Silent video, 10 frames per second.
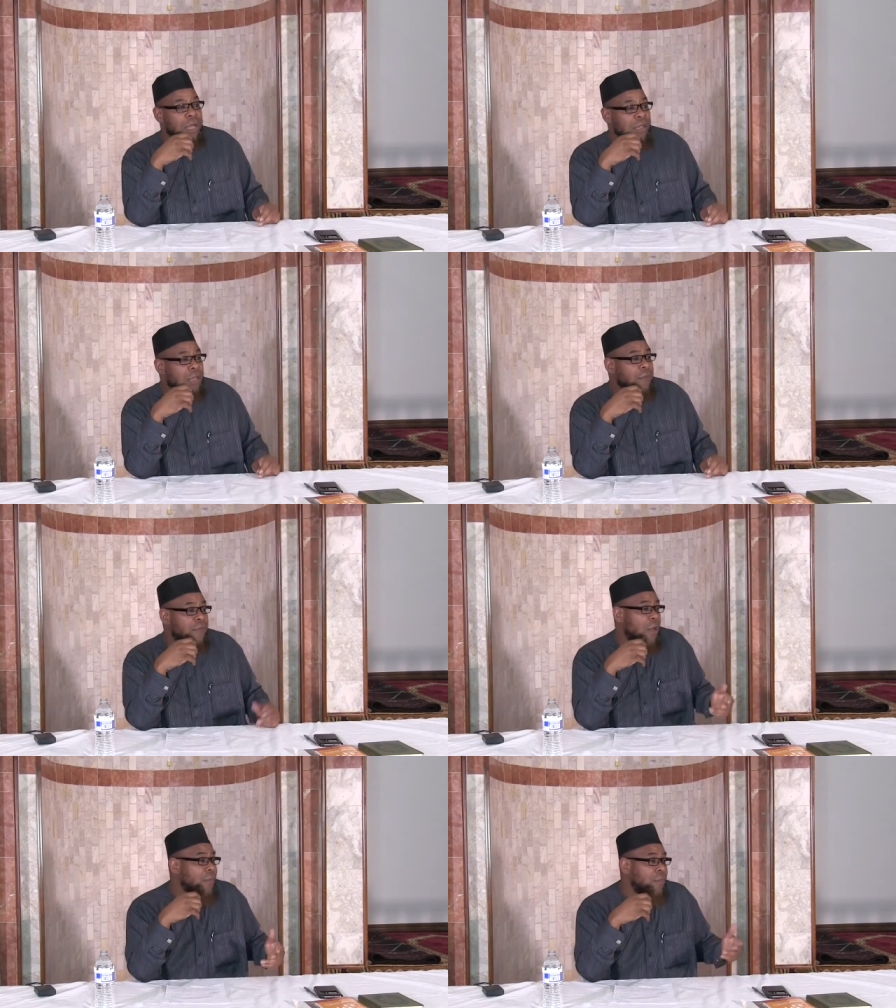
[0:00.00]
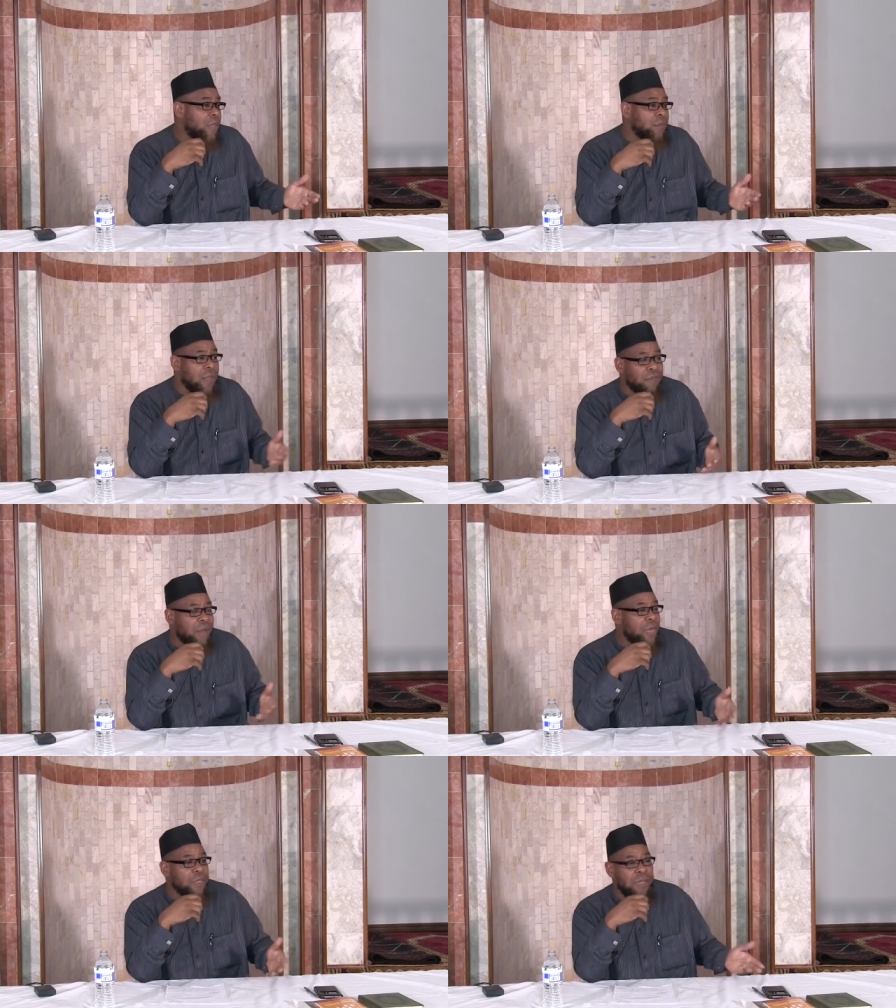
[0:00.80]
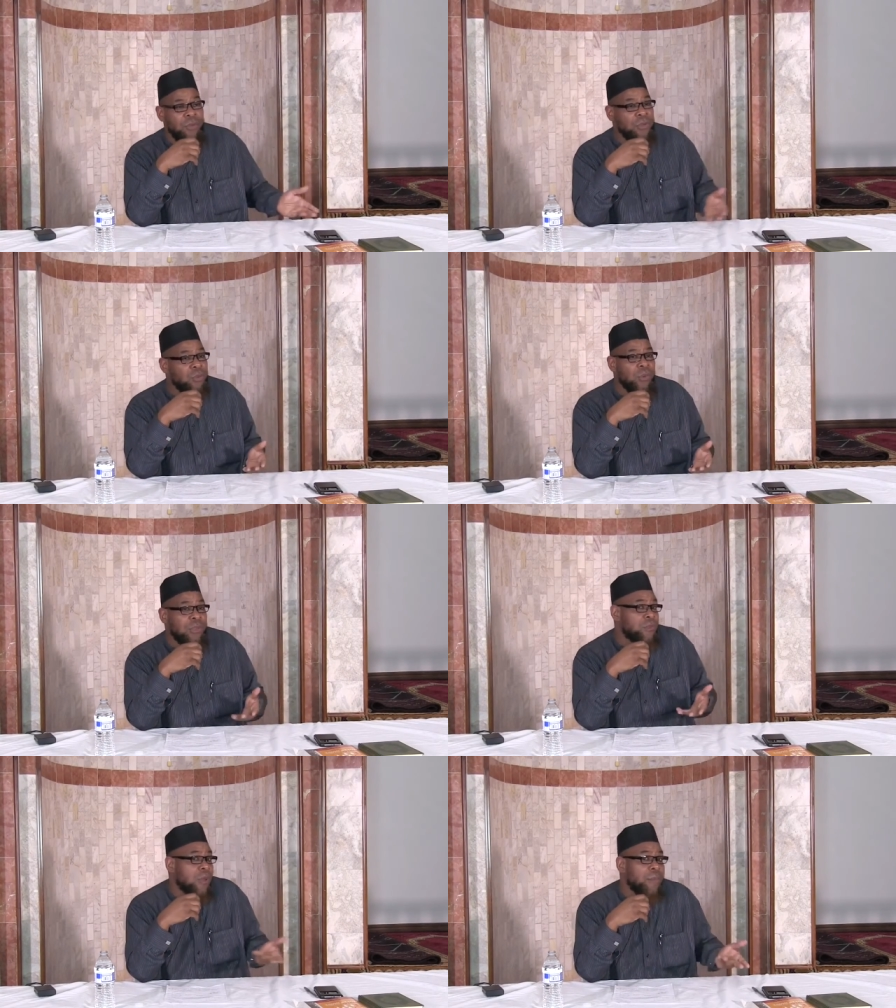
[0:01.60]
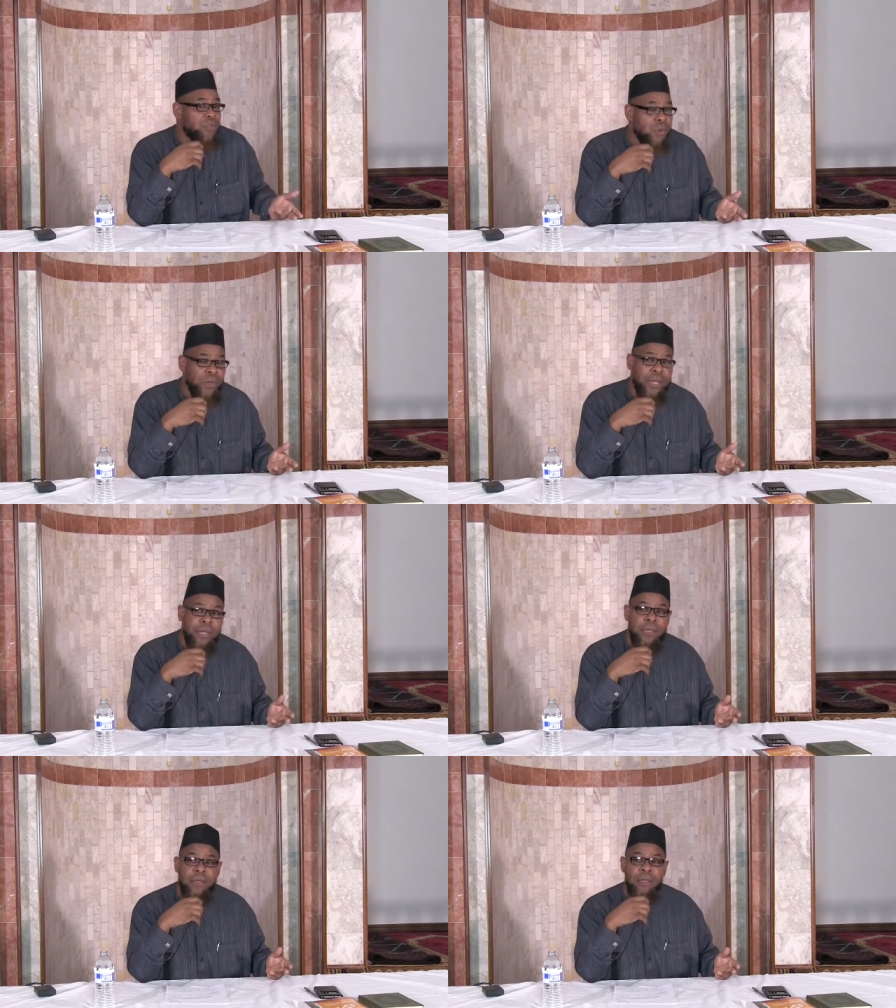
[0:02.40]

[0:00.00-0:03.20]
I found my mother and my father, they were doing this, so I'm doing it.